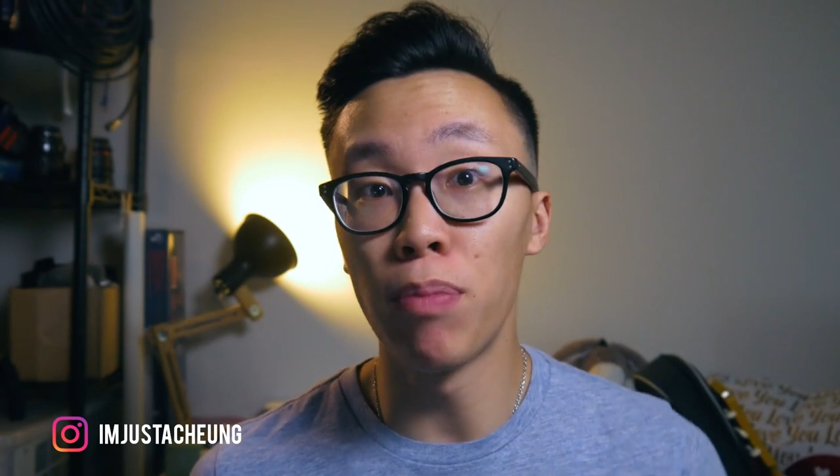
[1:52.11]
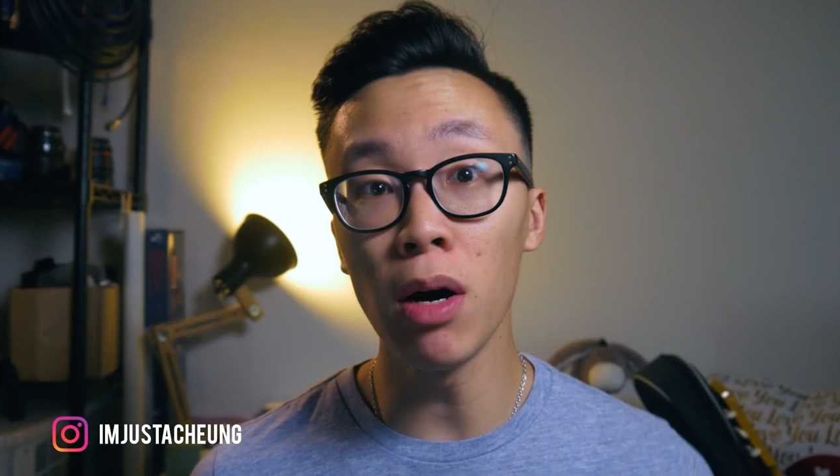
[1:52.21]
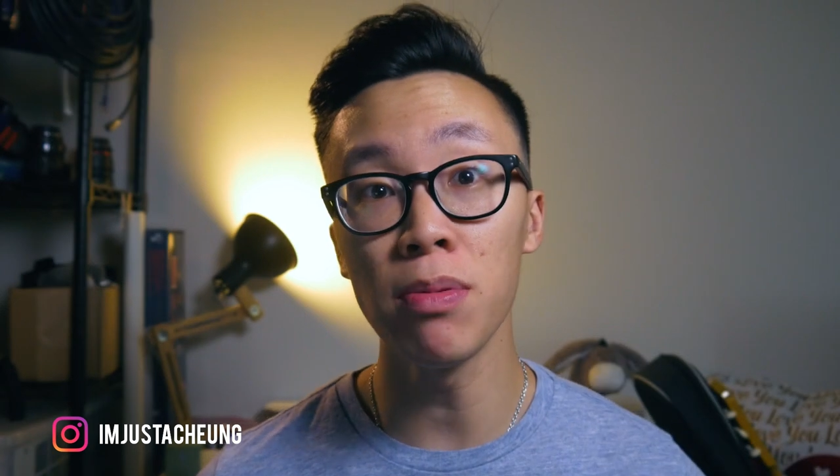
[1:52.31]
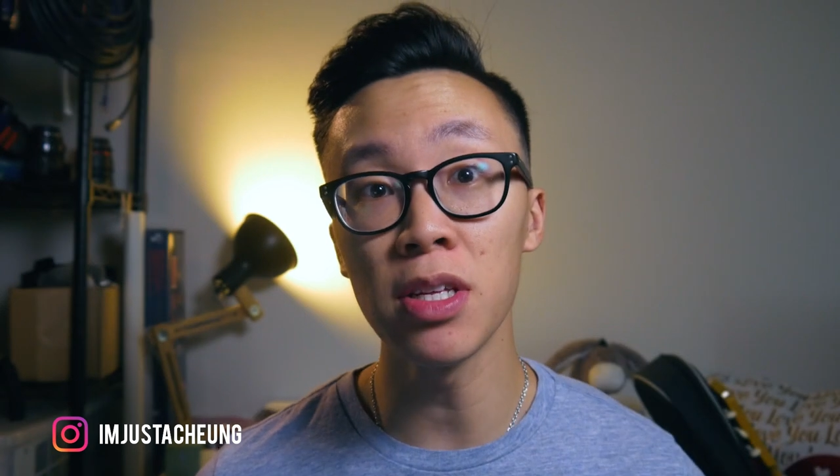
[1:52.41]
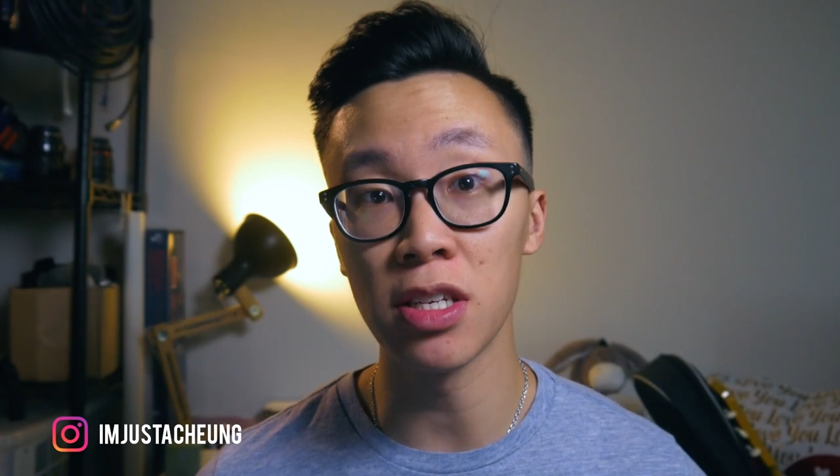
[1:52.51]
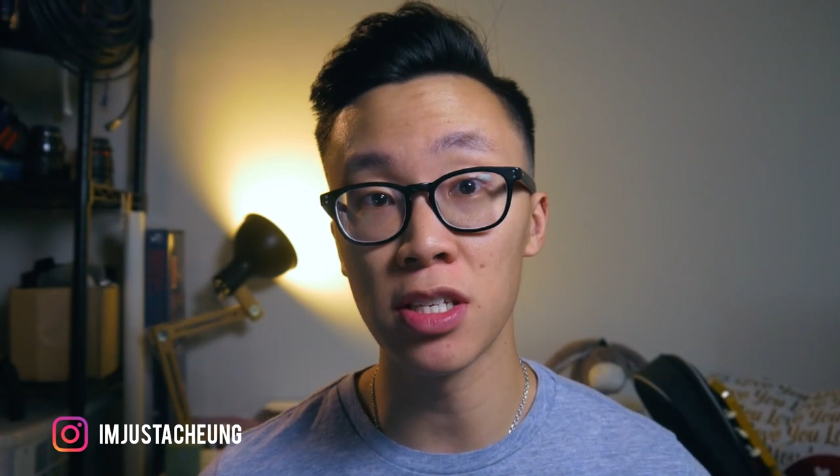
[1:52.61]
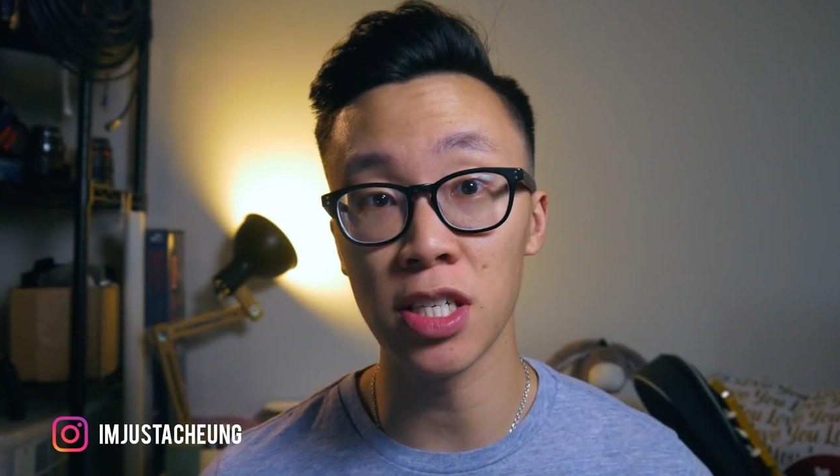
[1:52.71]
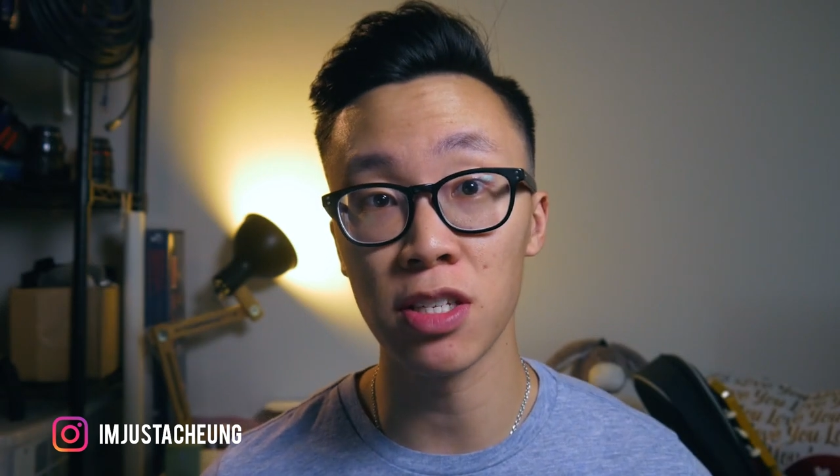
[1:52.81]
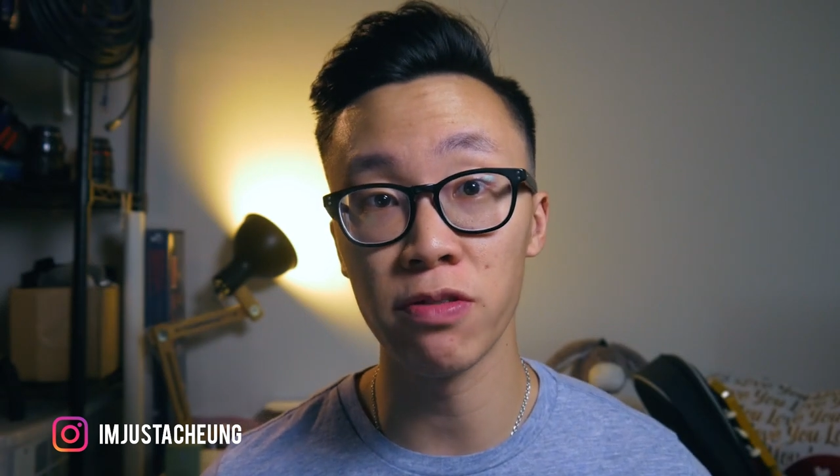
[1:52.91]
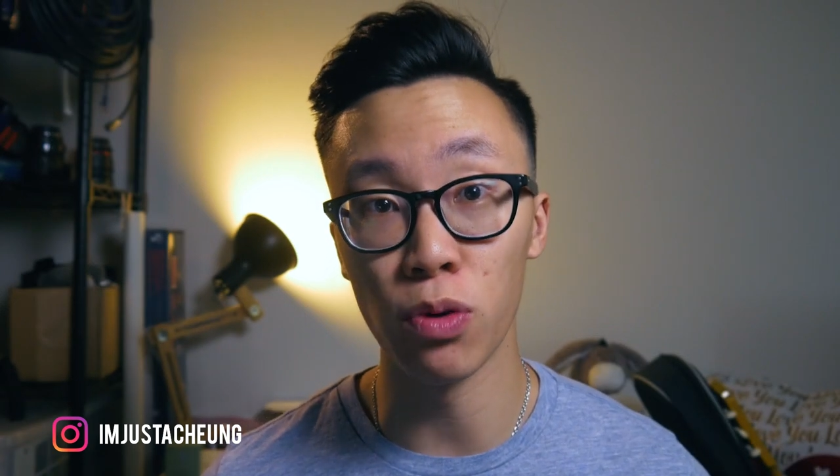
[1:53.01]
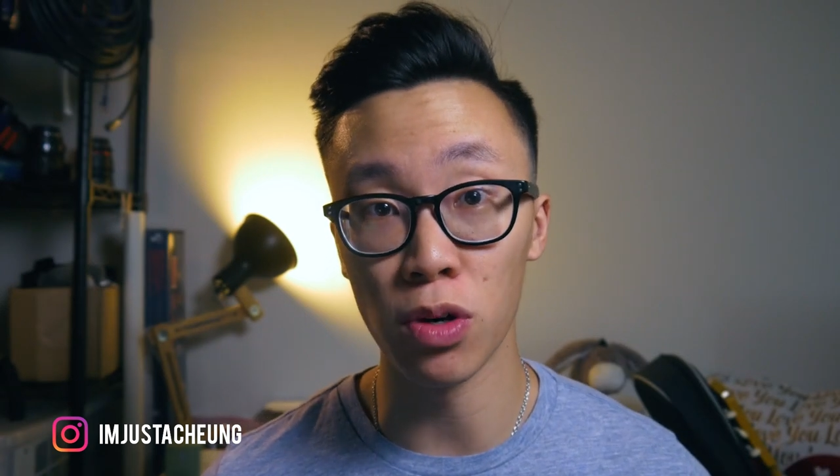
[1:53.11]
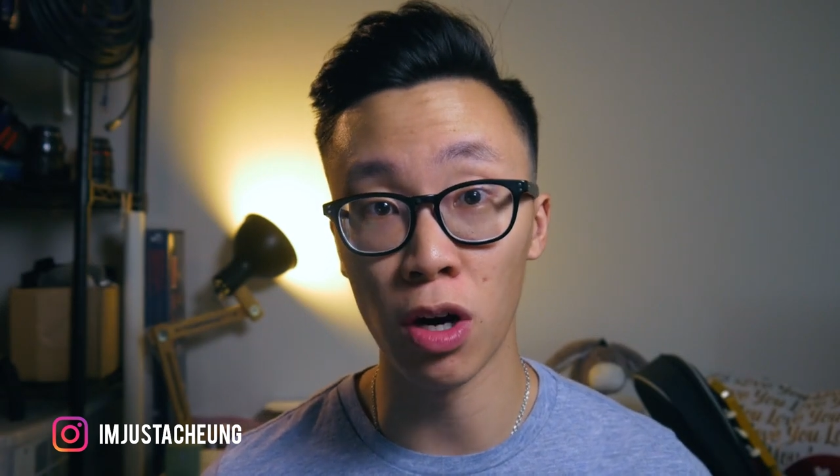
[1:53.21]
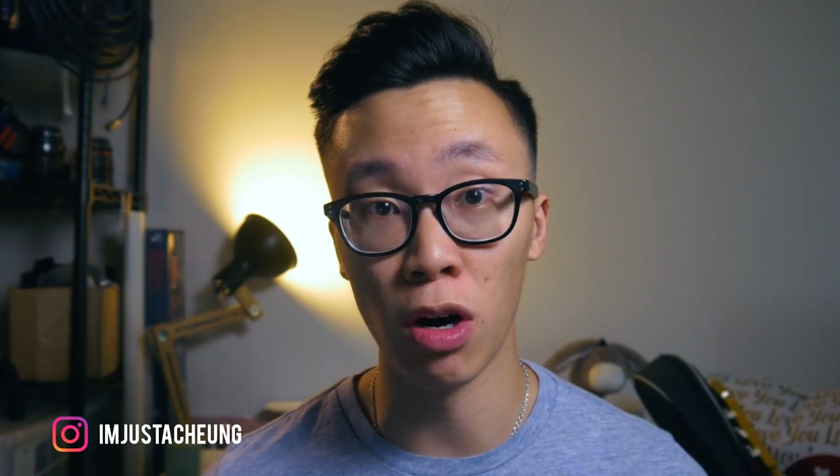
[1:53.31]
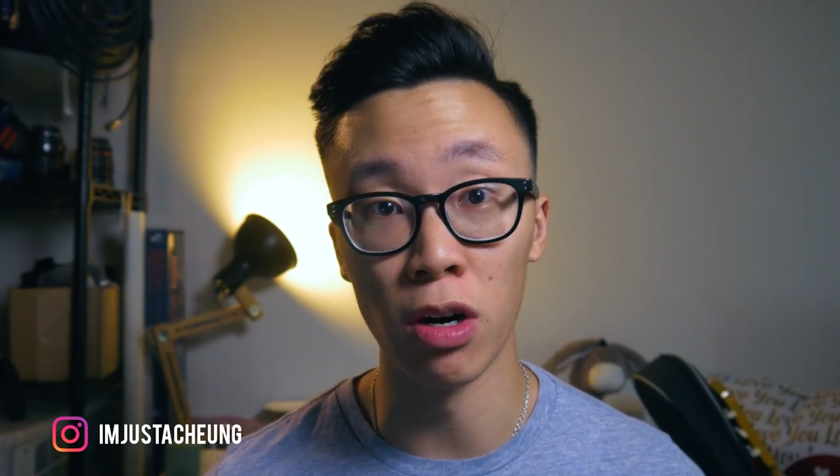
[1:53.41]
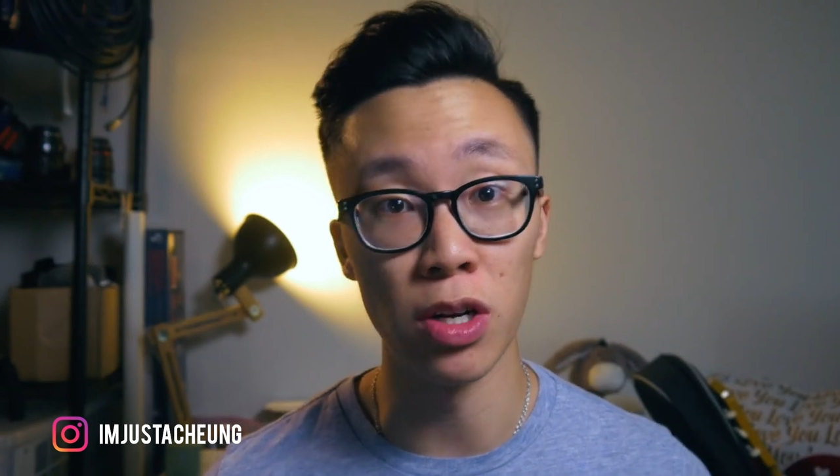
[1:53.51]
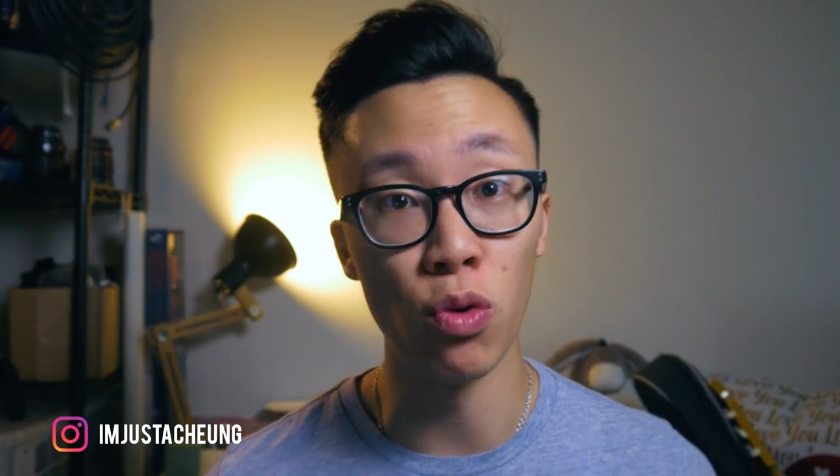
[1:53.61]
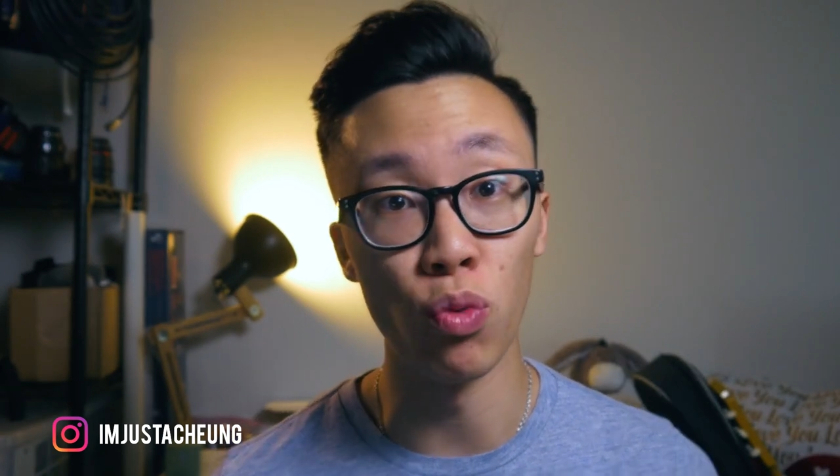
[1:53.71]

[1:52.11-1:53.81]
probably the 64 card